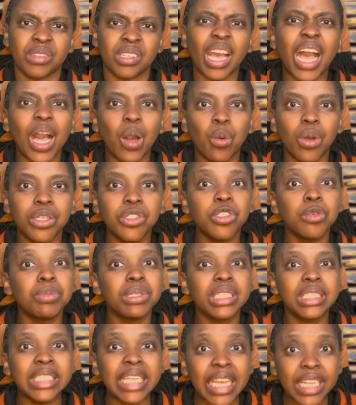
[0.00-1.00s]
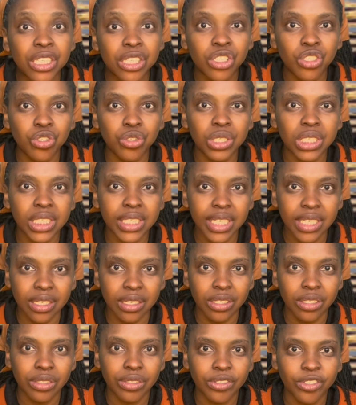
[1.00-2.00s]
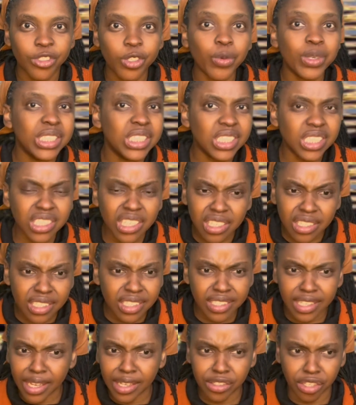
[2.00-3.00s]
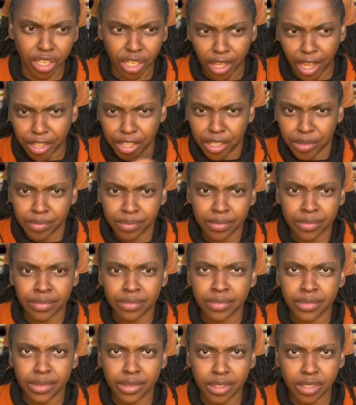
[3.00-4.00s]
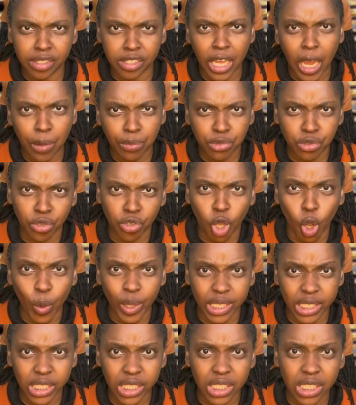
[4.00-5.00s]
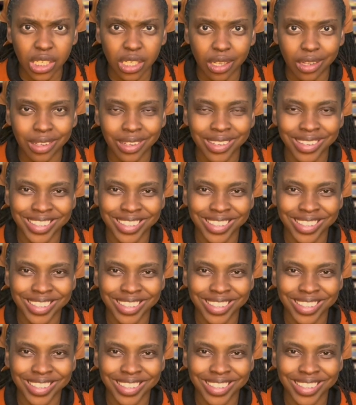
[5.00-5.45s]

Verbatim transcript: I want to be dead to sin. So when sin says, hey, it's time to go and steal.